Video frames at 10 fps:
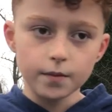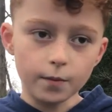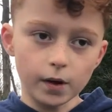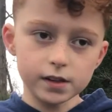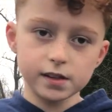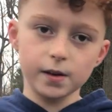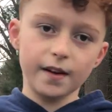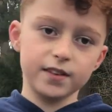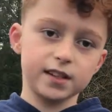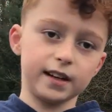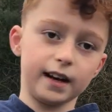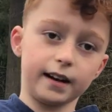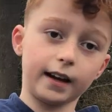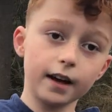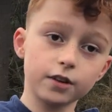Once you have this
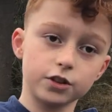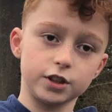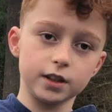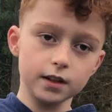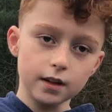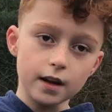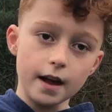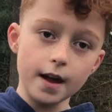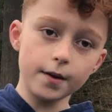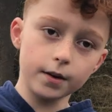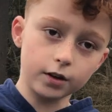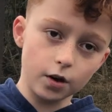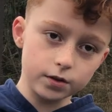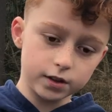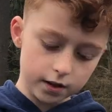kinetic energy, it
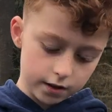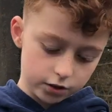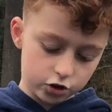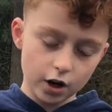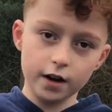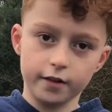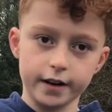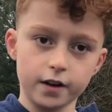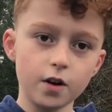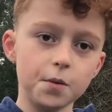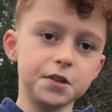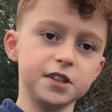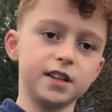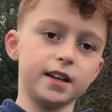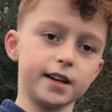goes to a generator, which
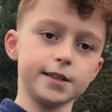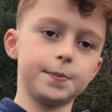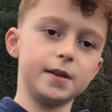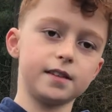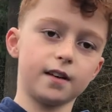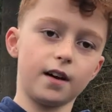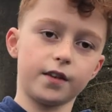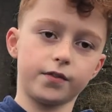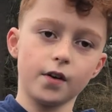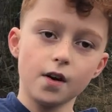is a nice piece of